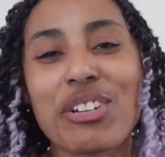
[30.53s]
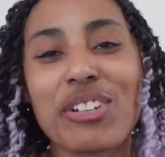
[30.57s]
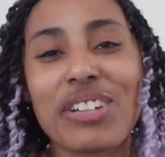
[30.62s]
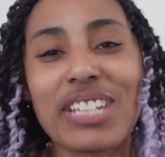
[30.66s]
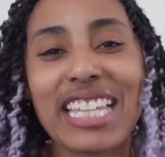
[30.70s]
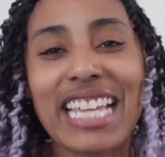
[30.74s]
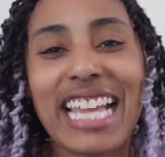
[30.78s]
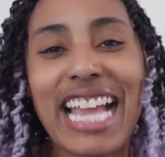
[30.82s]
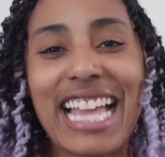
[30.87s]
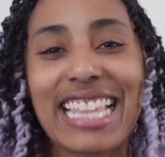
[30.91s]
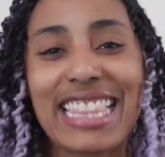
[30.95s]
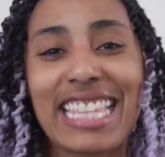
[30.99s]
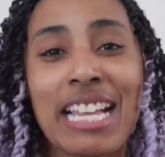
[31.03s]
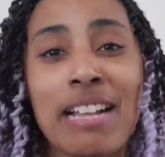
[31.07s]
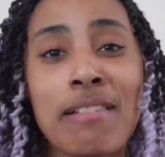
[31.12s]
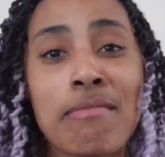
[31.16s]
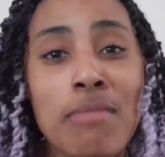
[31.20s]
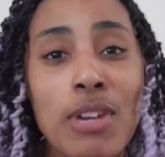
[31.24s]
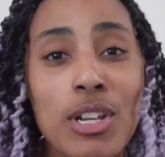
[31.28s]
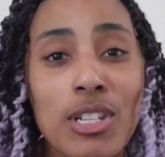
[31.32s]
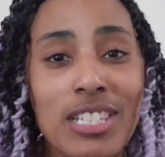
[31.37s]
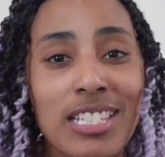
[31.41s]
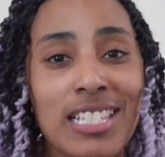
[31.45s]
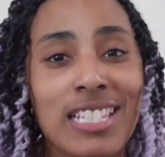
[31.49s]
generally, I
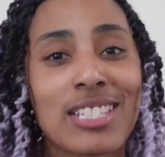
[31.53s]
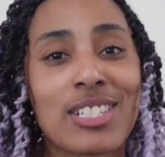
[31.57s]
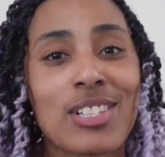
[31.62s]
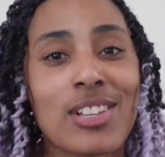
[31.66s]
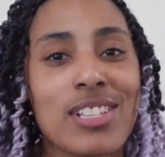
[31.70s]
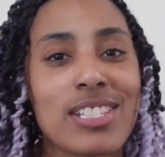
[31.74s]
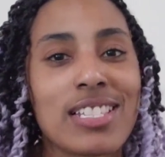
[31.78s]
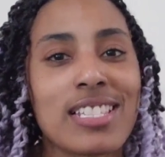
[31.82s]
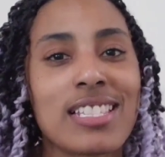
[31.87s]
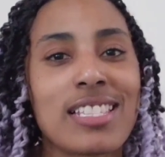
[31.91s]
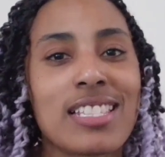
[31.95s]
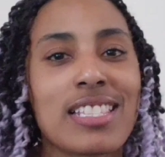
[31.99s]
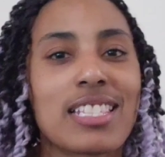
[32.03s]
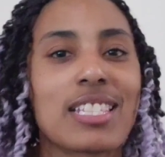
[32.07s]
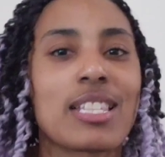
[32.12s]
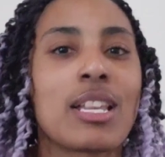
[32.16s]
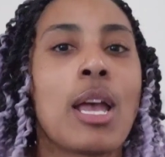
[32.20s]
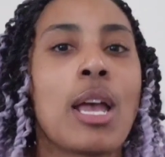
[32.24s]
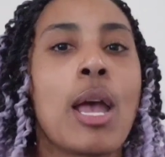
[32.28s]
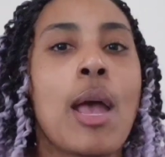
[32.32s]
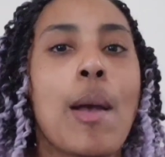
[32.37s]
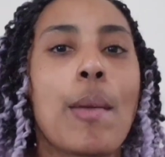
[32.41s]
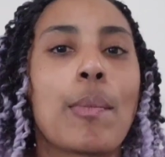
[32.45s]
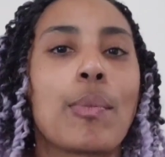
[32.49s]
think most
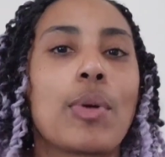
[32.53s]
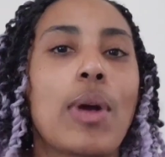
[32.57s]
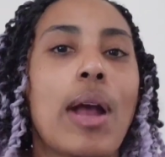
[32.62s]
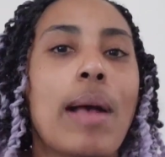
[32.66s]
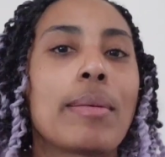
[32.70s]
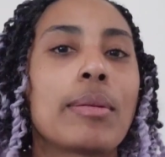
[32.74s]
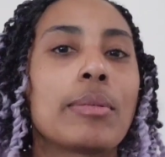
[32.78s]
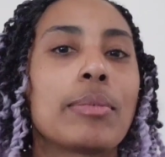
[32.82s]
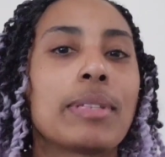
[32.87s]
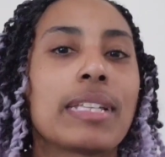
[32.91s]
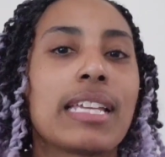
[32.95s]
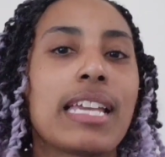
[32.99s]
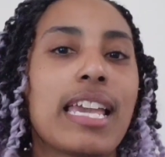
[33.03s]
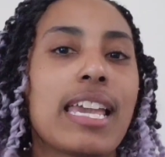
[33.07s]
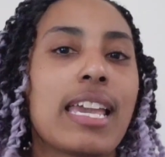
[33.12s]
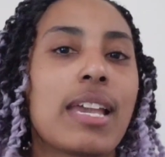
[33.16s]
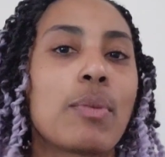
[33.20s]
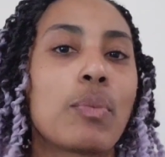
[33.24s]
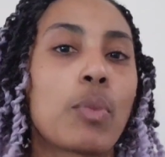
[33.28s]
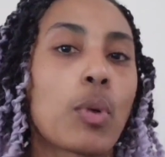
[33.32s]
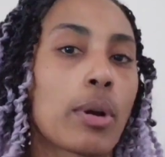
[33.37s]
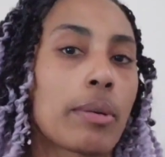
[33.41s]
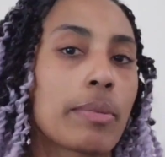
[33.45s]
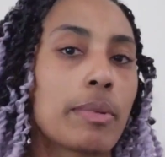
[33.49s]
consultants
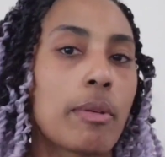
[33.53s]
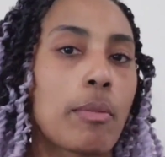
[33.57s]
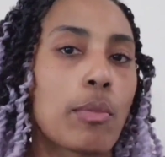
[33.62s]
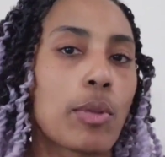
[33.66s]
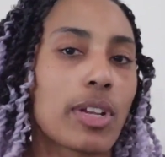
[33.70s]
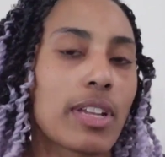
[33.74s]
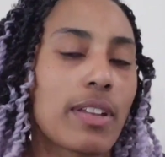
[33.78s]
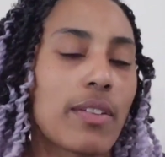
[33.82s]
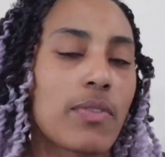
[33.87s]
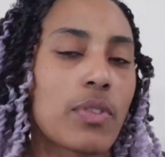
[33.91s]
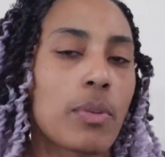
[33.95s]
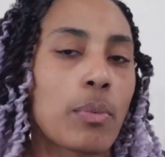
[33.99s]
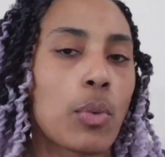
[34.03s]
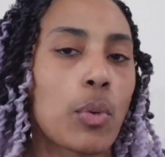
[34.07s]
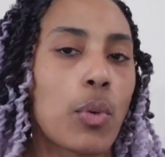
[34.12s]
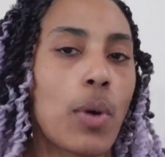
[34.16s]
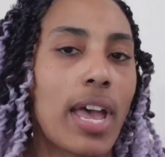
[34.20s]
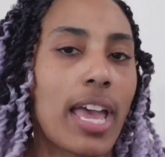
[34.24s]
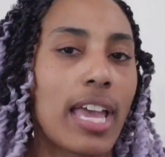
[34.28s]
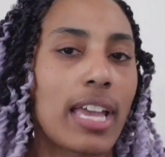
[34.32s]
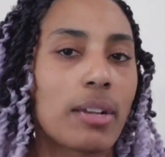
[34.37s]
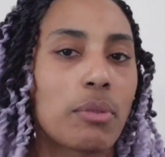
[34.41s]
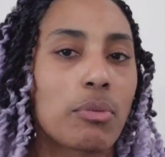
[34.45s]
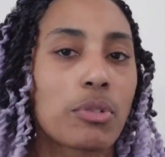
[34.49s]
probably warm them or give them
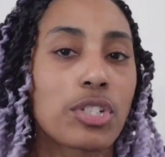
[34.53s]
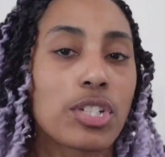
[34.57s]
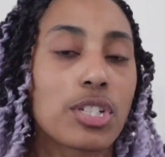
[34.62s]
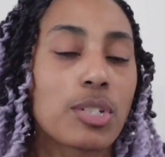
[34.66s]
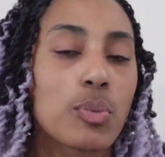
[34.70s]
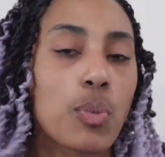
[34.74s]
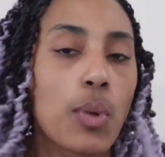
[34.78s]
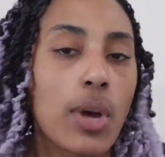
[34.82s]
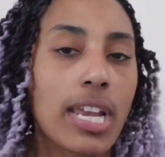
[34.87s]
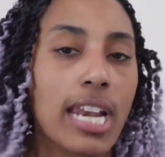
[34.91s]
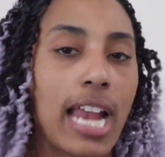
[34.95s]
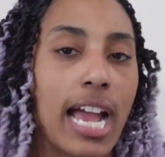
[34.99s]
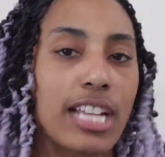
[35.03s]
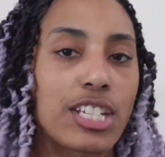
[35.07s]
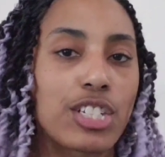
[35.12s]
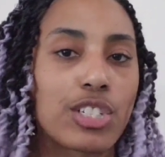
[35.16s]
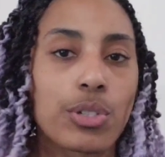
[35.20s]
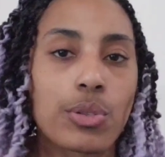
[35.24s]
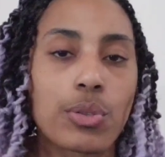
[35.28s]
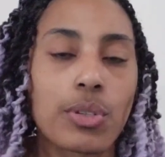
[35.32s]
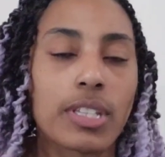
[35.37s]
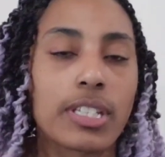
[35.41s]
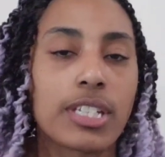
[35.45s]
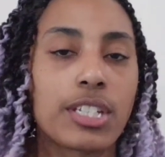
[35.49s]
away, which is what I
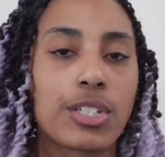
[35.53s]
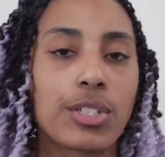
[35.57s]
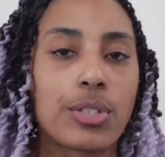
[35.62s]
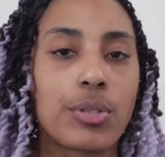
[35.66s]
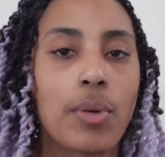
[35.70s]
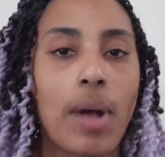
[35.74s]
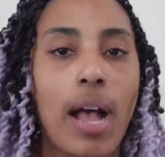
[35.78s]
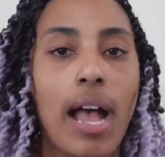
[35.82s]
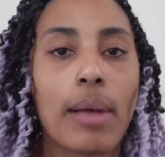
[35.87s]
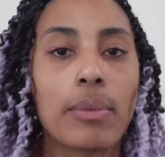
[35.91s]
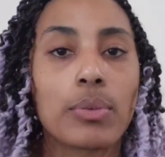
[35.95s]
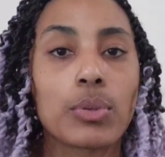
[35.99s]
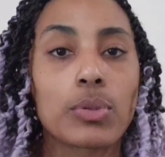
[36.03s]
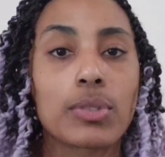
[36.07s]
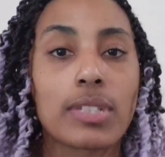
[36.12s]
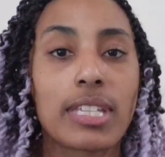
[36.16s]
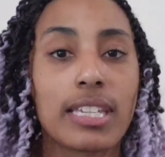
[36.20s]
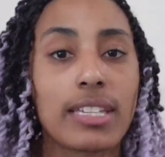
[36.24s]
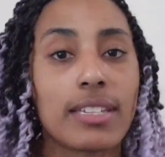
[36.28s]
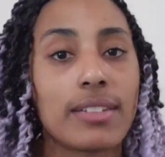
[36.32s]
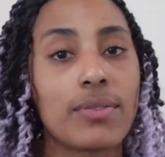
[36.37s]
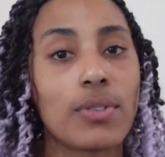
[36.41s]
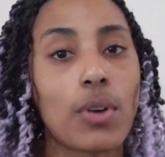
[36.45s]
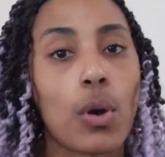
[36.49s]
generally do. I will
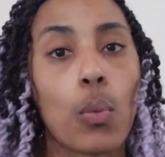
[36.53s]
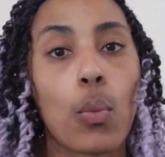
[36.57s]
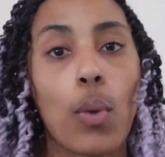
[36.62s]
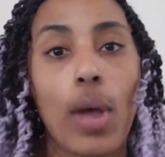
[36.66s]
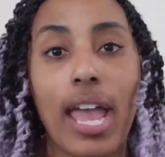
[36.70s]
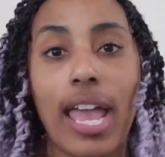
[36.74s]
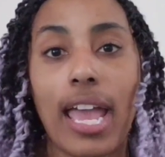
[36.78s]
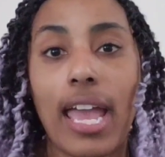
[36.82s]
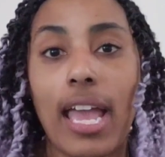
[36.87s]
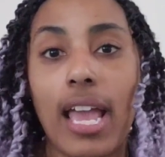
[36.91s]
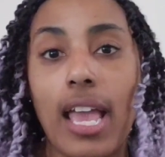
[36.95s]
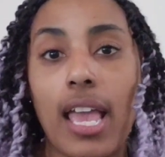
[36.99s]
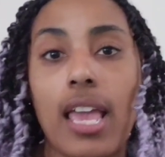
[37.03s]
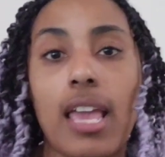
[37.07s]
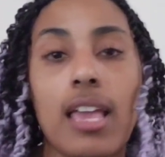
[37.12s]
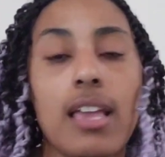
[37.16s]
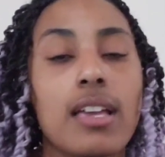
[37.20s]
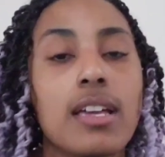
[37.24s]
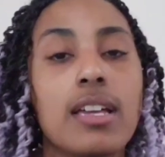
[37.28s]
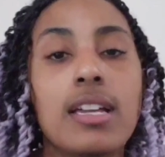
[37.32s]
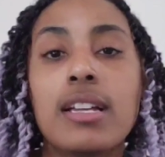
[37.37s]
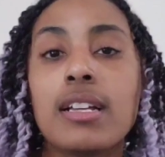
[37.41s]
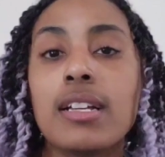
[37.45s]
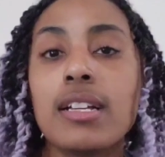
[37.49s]
give
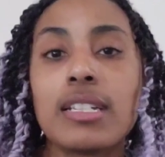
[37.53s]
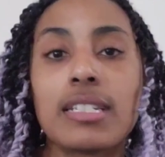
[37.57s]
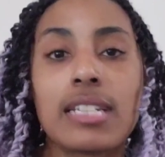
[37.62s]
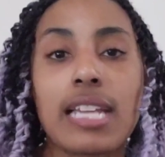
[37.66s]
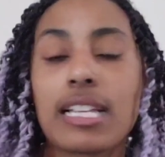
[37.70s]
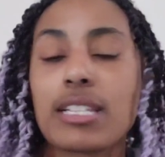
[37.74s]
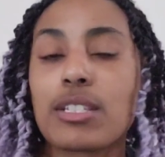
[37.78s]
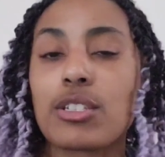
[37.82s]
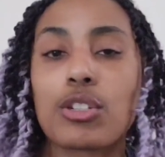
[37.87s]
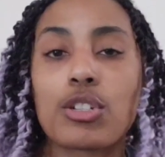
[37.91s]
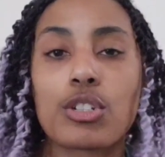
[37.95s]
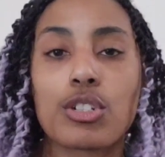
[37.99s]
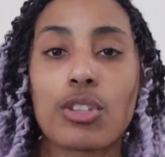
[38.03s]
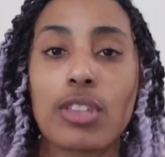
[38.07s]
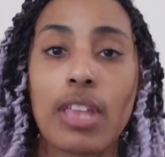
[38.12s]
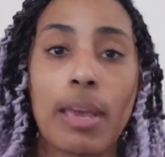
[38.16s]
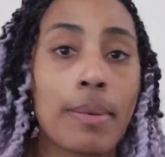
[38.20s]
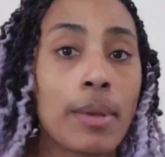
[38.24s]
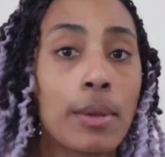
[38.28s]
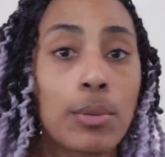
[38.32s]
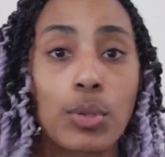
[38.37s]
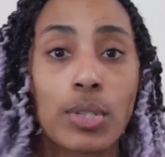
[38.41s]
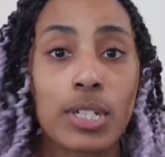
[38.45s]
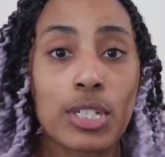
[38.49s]
away testers so
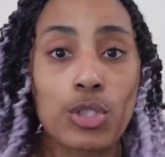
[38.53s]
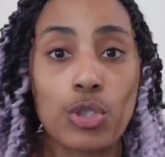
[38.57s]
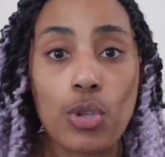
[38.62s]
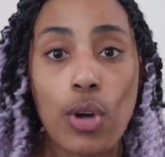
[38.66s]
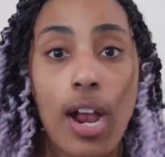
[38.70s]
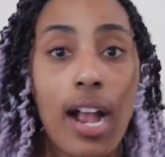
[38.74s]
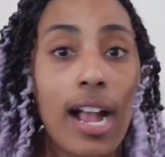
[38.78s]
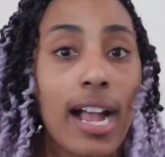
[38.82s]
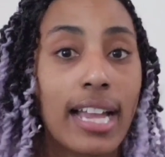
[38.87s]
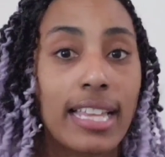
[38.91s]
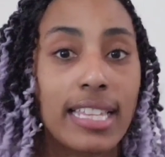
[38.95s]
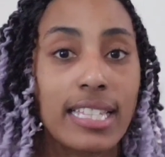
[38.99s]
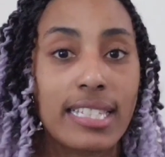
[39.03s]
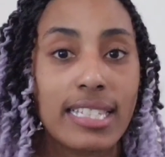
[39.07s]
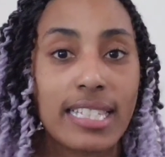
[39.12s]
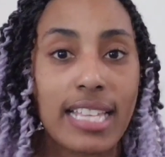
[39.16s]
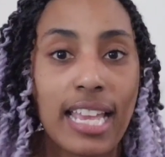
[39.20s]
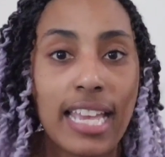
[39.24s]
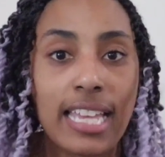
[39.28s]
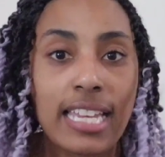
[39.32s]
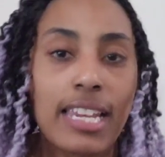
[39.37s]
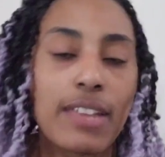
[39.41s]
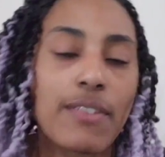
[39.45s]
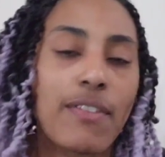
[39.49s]
that people can try the
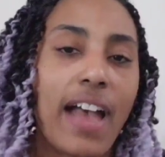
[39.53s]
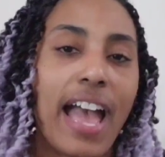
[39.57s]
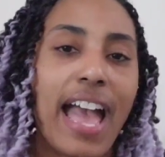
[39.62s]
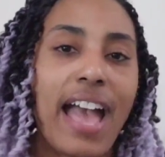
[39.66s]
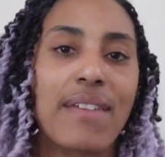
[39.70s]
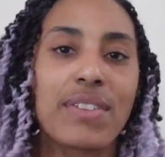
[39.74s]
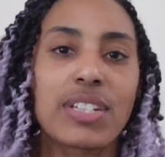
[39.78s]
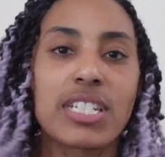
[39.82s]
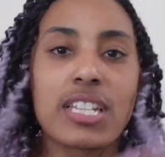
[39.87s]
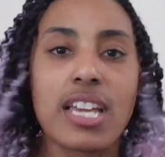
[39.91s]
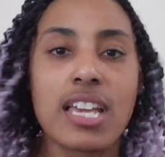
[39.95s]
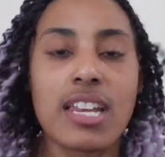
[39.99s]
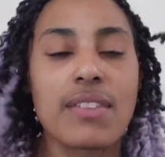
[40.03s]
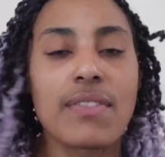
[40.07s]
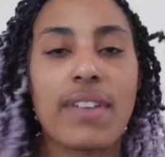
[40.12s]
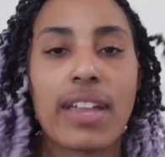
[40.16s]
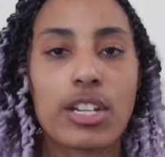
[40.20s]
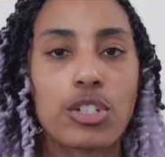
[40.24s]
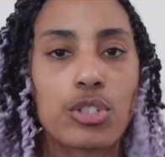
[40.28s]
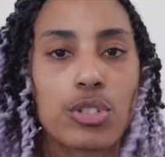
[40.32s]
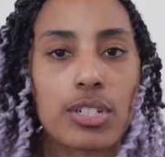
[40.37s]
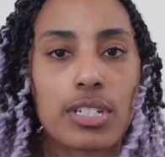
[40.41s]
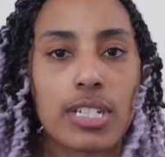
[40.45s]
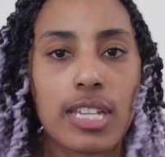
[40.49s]
scent if I have a ton of
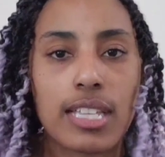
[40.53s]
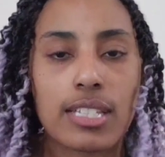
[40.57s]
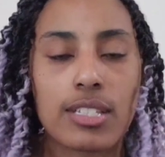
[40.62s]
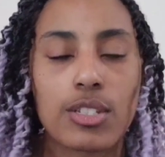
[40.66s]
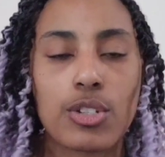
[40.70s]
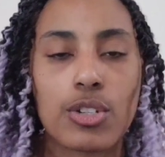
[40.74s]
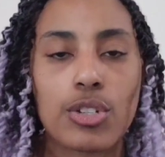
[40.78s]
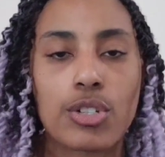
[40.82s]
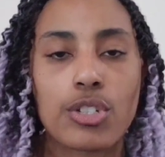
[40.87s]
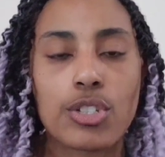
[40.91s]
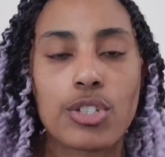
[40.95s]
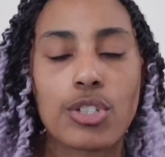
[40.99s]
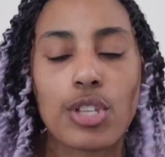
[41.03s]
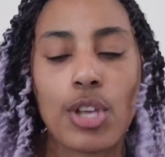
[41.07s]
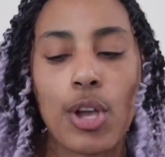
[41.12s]
extra testers.